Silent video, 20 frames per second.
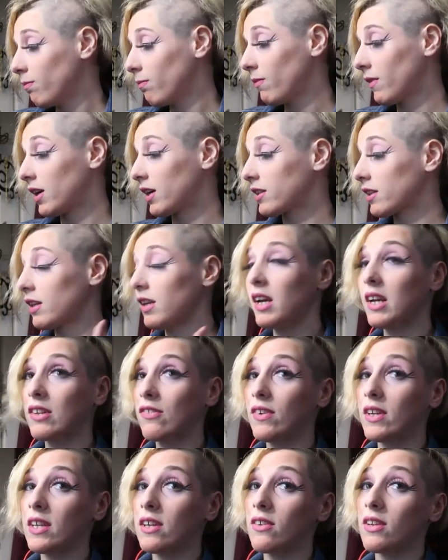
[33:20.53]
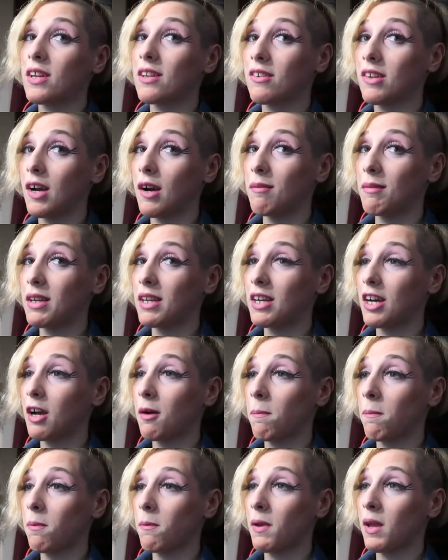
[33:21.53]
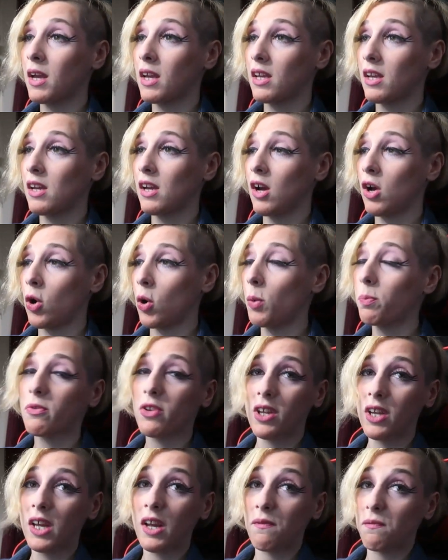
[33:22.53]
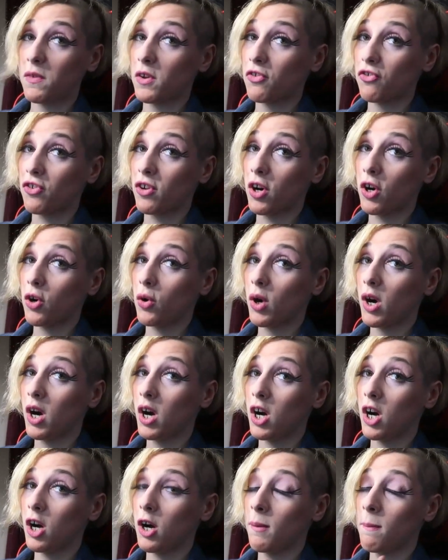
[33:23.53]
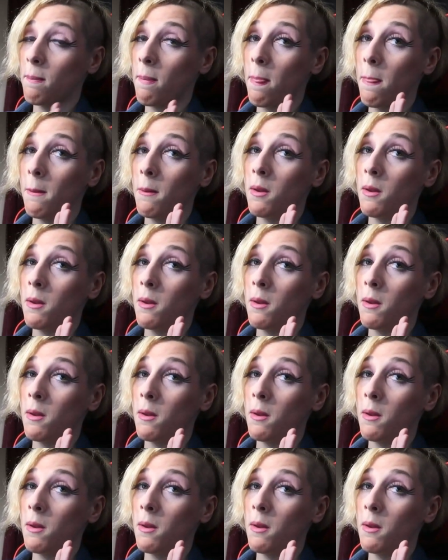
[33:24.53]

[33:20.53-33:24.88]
Like, the next video that's coming up, like, hopefully, if there's no,